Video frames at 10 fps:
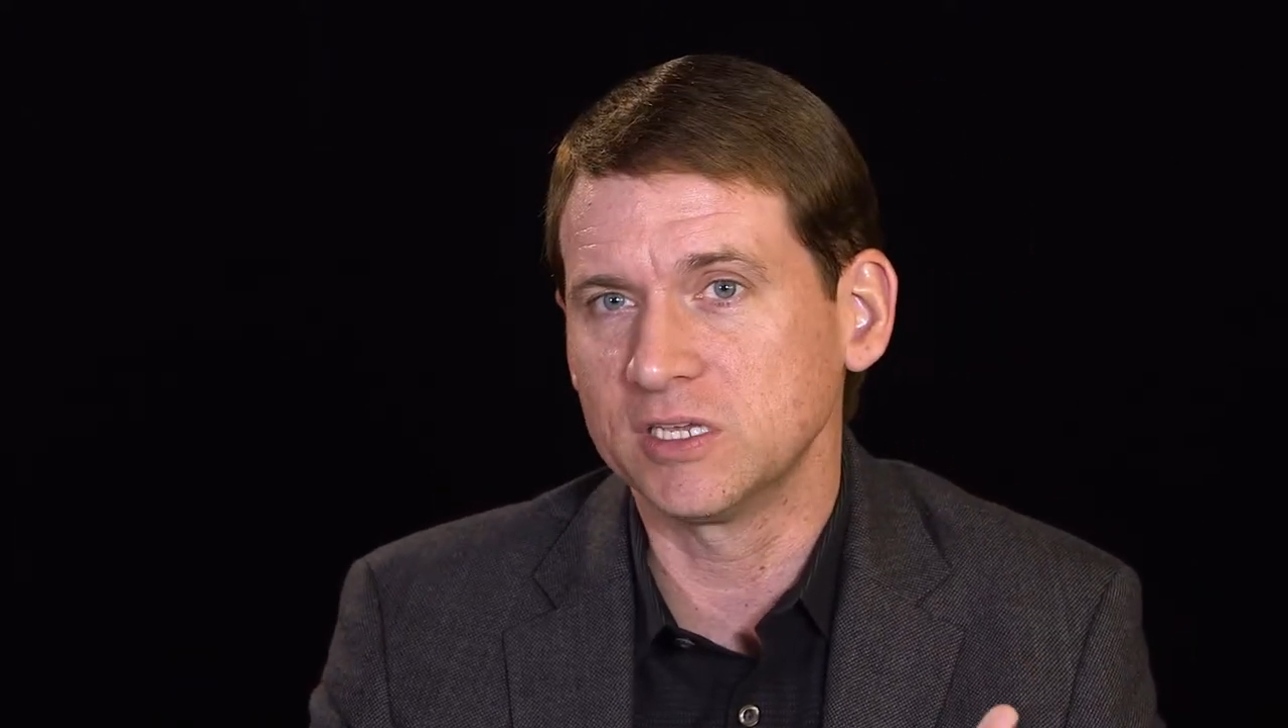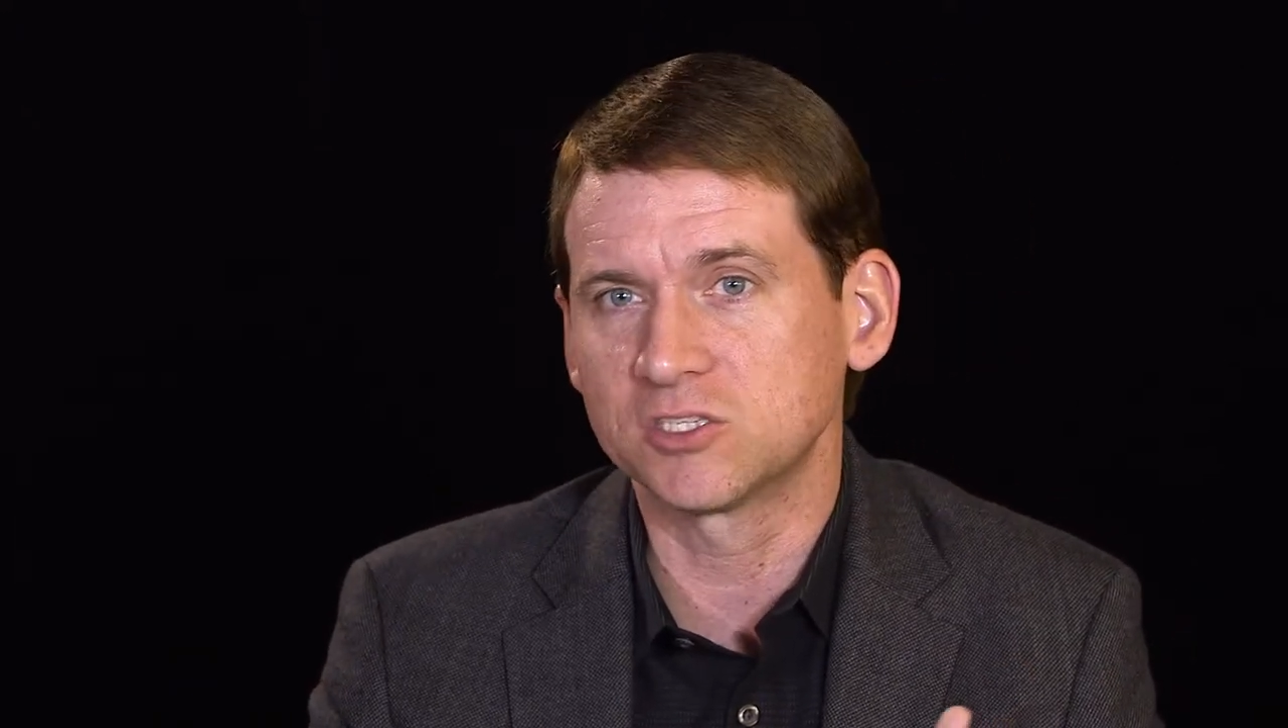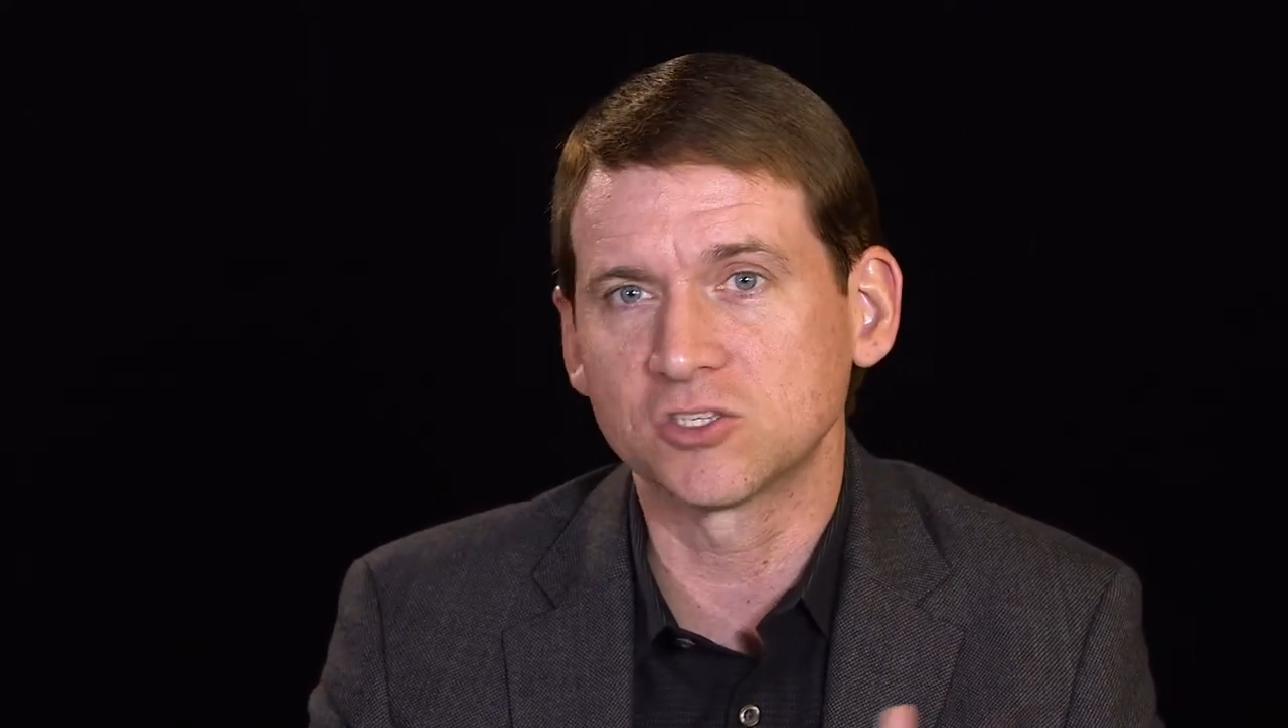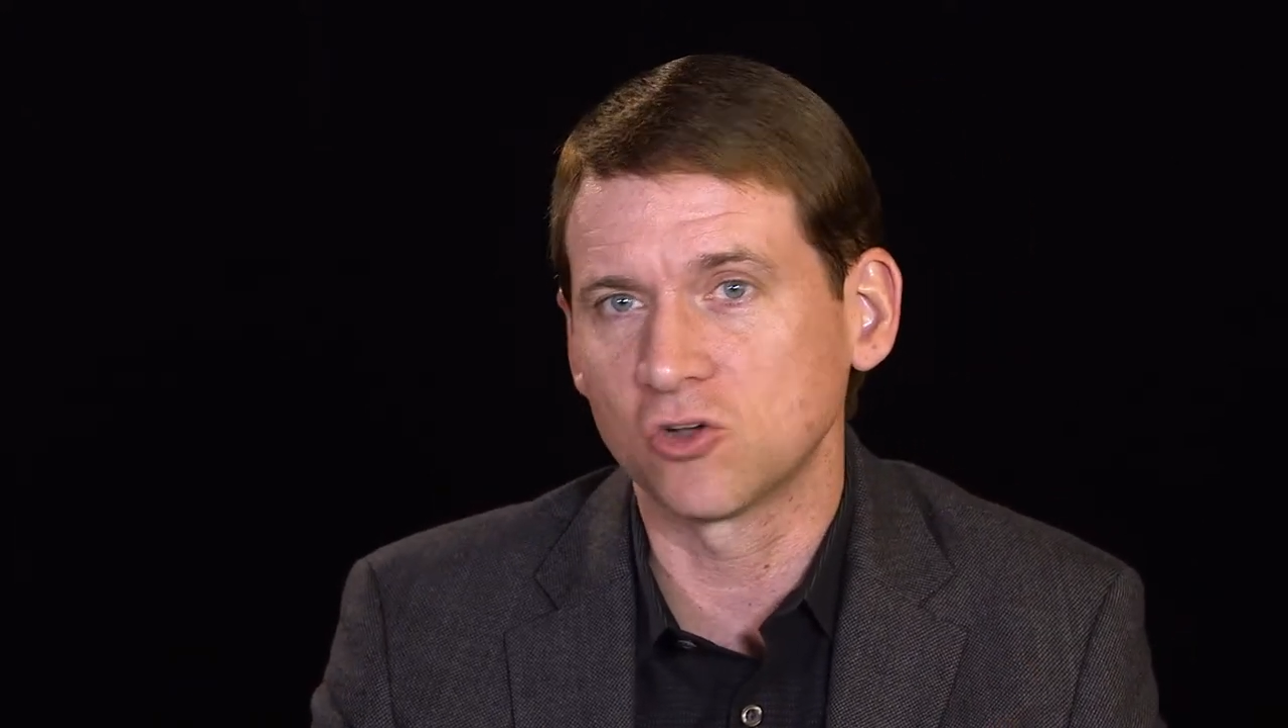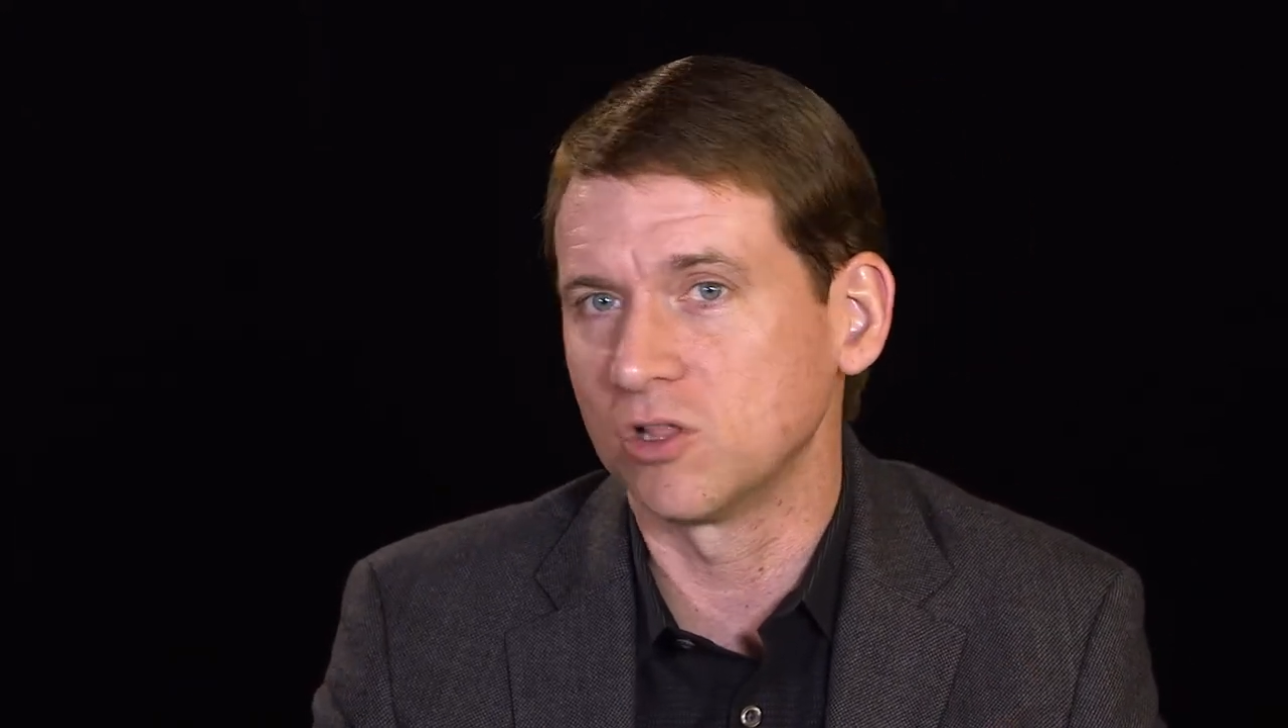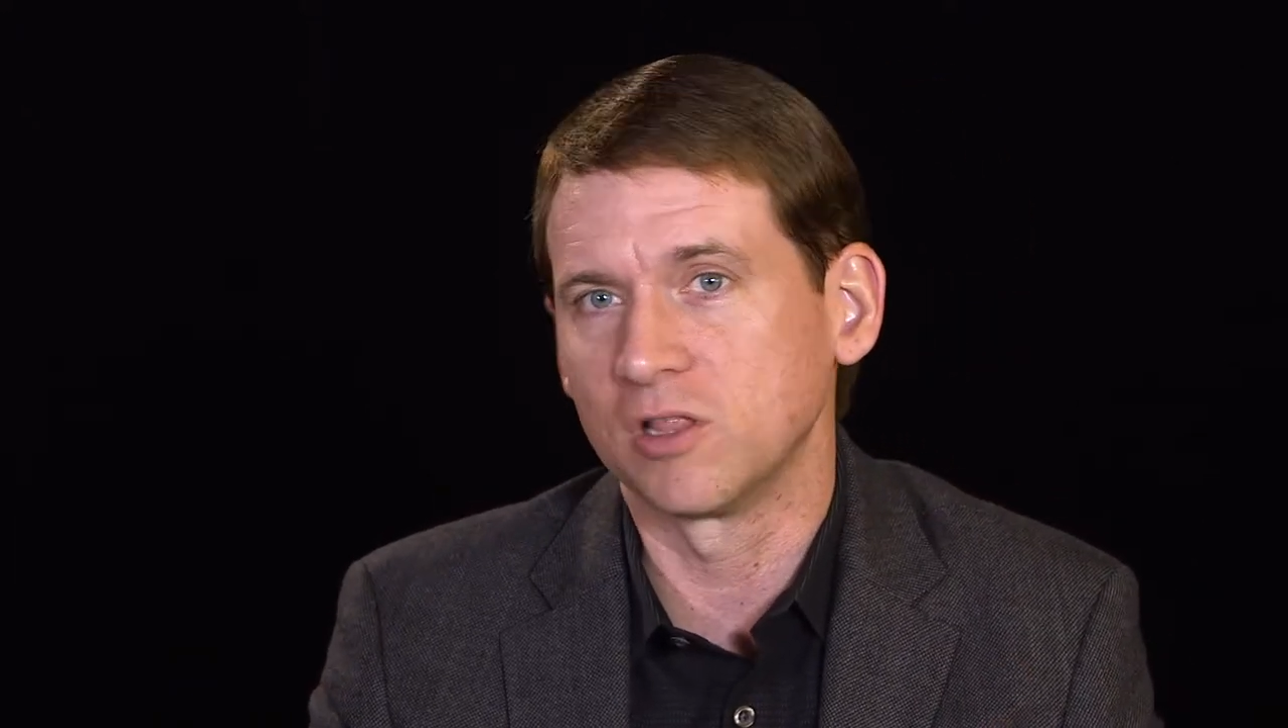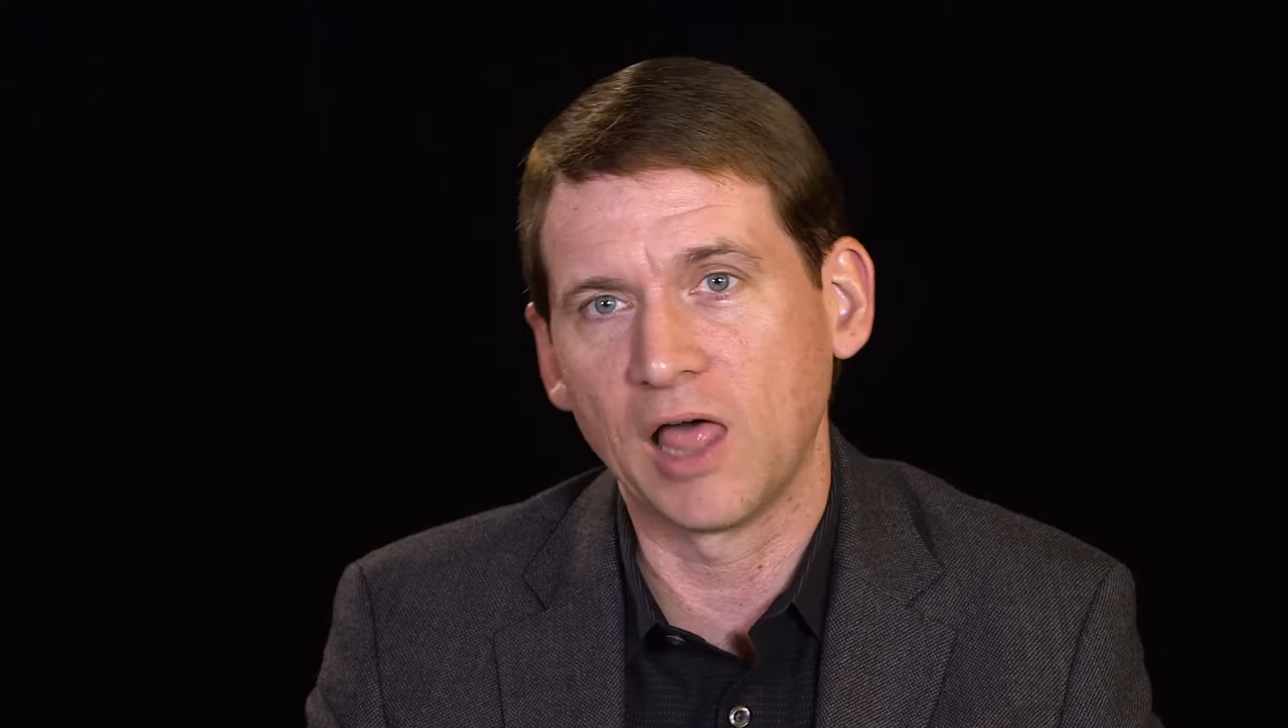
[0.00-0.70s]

is still